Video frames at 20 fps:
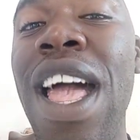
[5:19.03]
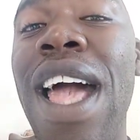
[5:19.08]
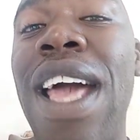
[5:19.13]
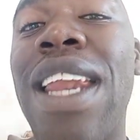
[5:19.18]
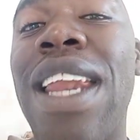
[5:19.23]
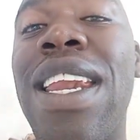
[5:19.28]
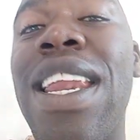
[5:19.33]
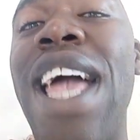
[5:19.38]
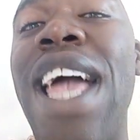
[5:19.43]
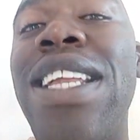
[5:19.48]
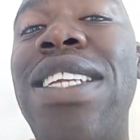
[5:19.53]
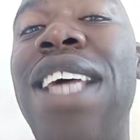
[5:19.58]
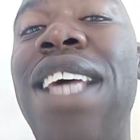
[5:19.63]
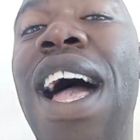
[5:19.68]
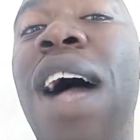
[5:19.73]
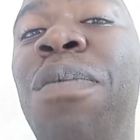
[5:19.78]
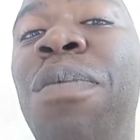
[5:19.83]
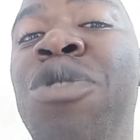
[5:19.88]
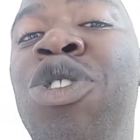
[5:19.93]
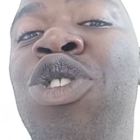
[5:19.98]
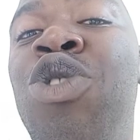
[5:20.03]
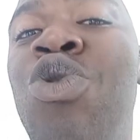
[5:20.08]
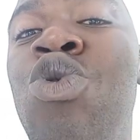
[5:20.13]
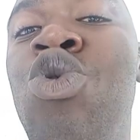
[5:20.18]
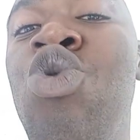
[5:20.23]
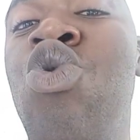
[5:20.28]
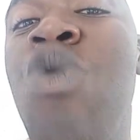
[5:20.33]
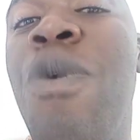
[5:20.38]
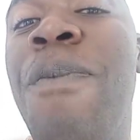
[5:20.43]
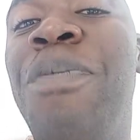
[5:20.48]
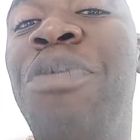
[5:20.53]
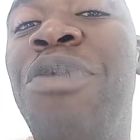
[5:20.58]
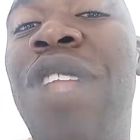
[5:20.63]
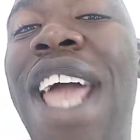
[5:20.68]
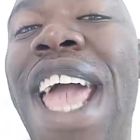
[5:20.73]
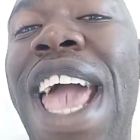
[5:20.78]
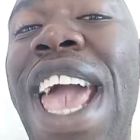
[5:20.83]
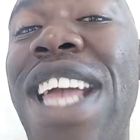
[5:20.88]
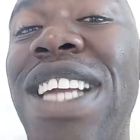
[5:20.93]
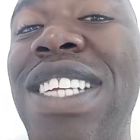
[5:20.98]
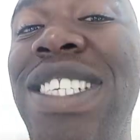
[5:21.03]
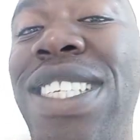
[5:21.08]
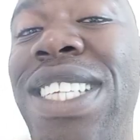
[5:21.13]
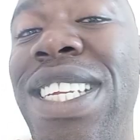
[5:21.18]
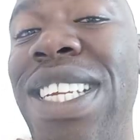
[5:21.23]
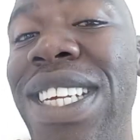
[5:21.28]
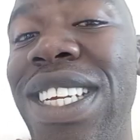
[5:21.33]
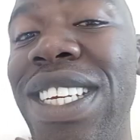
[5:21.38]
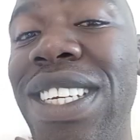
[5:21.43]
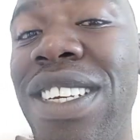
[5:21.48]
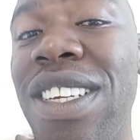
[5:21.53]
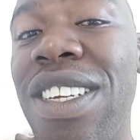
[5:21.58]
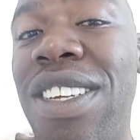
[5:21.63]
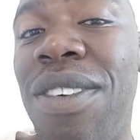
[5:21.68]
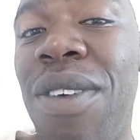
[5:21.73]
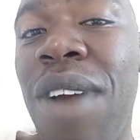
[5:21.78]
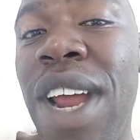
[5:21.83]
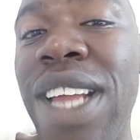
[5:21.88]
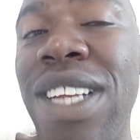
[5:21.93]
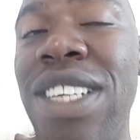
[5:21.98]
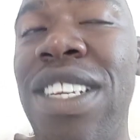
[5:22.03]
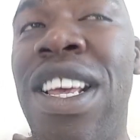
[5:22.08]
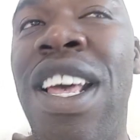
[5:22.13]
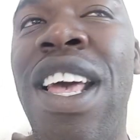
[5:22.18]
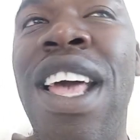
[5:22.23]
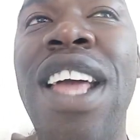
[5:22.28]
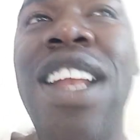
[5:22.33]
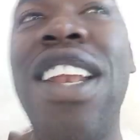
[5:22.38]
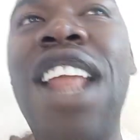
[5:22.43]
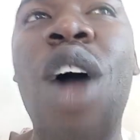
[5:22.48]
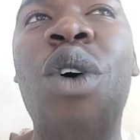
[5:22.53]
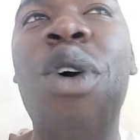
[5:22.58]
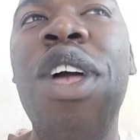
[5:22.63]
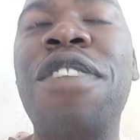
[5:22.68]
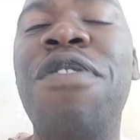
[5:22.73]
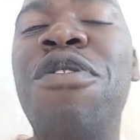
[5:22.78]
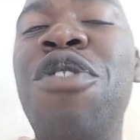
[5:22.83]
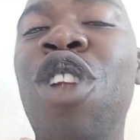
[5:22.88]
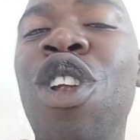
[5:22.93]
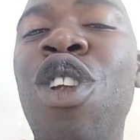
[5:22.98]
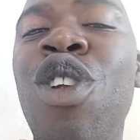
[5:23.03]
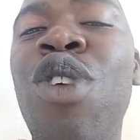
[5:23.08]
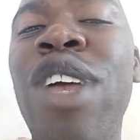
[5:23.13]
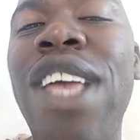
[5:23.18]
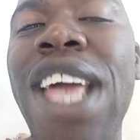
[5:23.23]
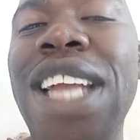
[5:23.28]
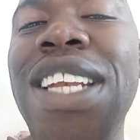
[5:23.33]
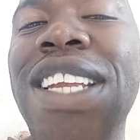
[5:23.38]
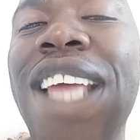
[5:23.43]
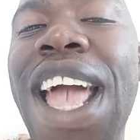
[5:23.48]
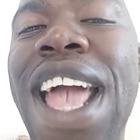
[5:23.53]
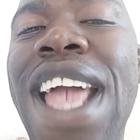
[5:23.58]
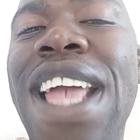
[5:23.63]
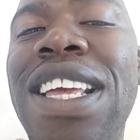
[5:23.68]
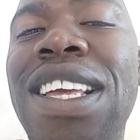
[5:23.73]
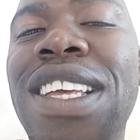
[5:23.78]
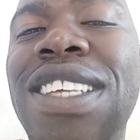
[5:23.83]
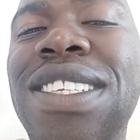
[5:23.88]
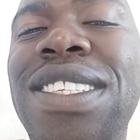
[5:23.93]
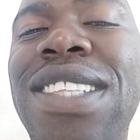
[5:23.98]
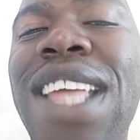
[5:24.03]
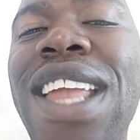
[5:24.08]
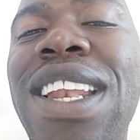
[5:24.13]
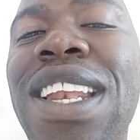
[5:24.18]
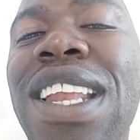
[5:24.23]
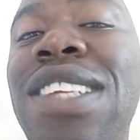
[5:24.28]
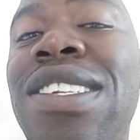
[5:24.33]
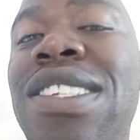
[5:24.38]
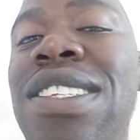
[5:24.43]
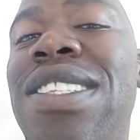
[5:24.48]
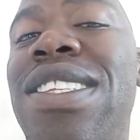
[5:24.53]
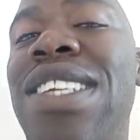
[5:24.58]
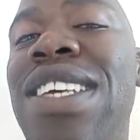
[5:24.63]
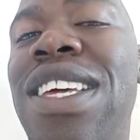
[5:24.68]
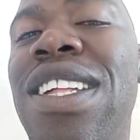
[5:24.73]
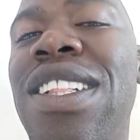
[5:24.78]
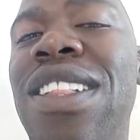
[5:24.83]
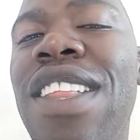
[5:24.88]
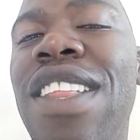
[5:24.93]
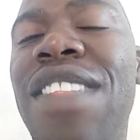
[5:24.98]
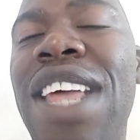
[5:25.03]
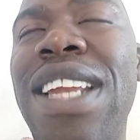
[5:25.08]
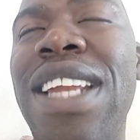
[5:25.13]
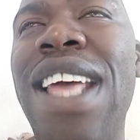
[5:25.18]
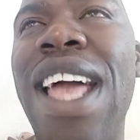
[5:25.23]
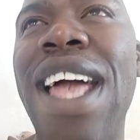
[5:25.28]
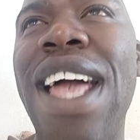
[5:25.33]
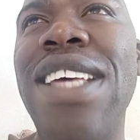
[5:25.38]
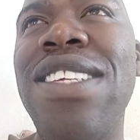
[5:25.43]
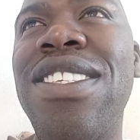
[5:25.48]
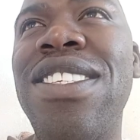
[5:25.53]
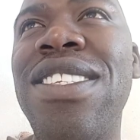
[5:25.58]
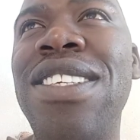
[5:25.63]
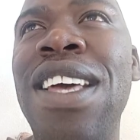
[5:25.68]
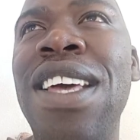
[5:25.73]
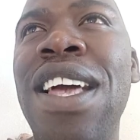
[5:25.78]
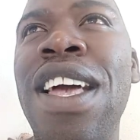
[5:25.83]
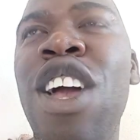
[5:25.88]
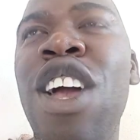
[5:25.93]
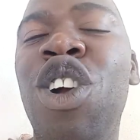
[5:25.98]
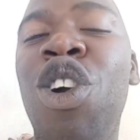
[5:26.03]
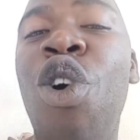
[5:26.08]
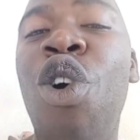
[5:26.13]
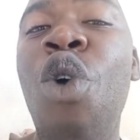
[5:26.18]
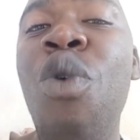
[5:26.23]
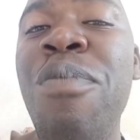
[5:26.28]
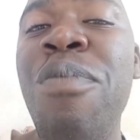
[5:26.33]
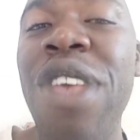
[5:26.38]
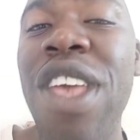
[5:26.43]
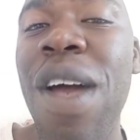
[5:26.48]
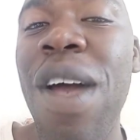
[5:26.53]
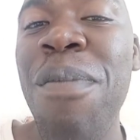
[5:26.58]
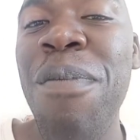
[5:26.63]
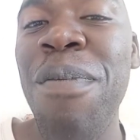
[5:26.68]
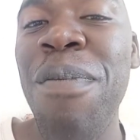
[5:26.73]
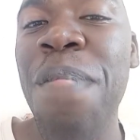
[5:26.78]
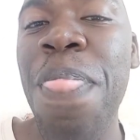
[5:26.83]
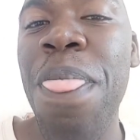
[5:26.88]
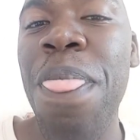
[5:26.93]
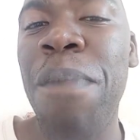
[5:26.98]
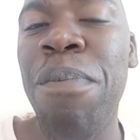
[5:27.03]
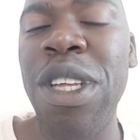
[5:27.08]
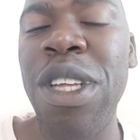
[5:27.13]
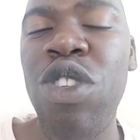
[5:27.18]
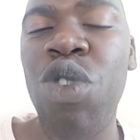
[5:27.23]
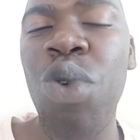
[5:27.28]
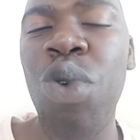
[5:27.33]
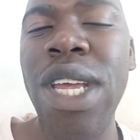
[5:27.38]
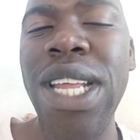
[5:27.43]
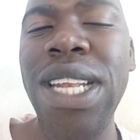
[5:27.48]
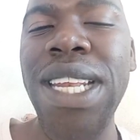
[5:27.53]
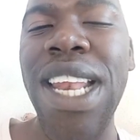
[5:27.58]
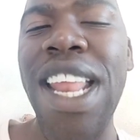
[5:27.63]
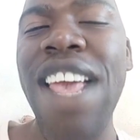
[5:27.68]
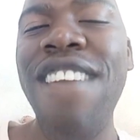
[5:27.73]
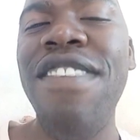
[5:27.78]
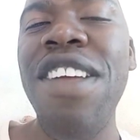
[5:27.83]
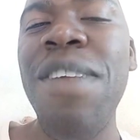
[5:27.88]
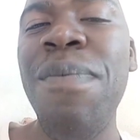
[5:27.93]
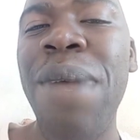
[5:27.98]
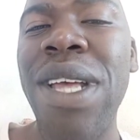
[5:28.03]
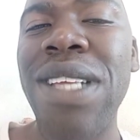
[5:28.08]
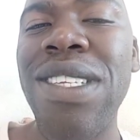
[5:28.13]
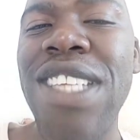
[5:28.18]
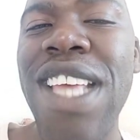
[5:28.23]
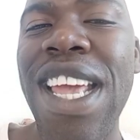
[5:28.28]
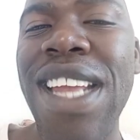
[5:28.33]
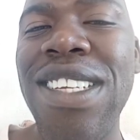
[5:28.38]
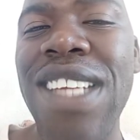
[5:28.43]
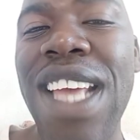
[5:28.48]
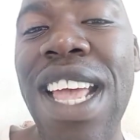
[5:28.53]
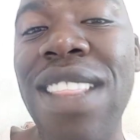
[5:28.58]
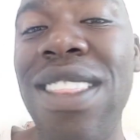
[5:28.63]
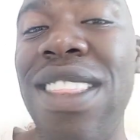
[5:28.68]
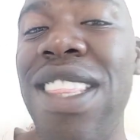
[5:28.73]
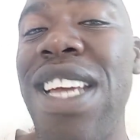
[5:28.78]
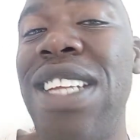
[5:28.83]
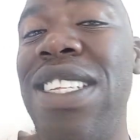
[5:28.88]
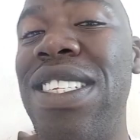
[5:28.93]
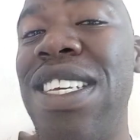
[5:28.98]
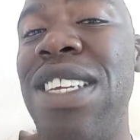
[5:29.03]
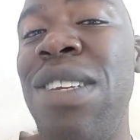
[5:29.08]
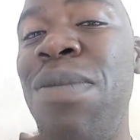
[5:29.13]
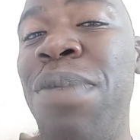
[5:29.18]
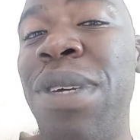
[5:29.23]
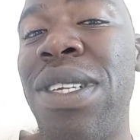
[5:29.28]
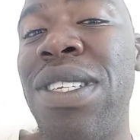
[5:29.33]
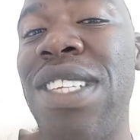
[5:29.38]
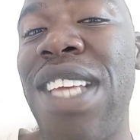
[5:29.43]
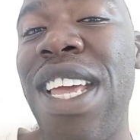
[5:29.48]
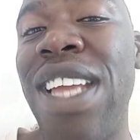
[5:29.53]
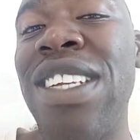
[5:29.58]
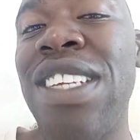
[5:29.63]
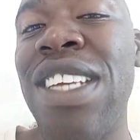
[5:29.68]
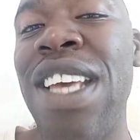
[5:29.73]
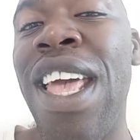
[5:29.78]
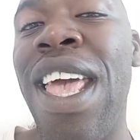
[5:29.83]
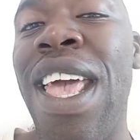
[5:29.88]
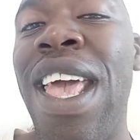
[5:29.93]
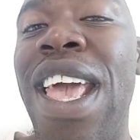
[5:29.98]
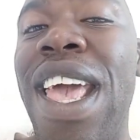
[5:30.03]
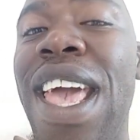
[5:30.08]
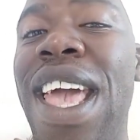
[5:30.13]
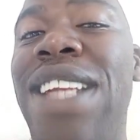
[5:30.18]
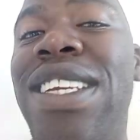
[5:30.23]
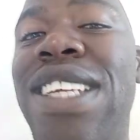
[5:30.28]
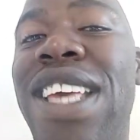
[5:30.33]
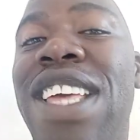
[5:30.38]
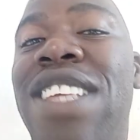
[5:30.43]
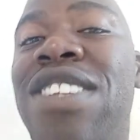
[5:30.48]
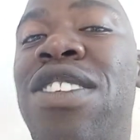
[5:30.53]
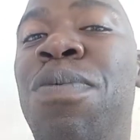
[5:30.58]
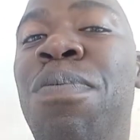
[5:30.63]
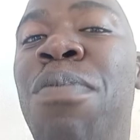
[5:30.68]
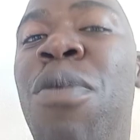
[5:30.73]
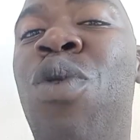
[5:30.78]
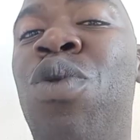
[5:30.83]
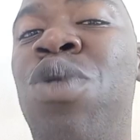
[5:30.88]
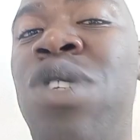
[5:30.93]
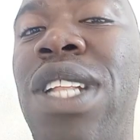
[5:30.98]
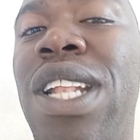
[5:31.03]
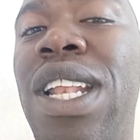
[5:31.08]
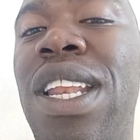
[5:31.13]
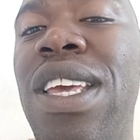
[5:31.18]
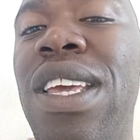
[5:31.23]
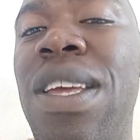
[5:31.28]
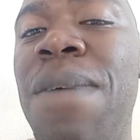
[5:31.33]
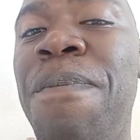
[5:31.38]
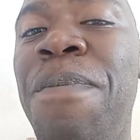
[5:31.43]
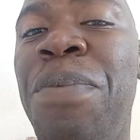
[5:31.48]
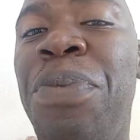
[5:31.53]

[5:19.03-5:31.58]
right up to 18, right? Now, if you look at a stainless steel that has chromium between 11% and 13%, it is mostly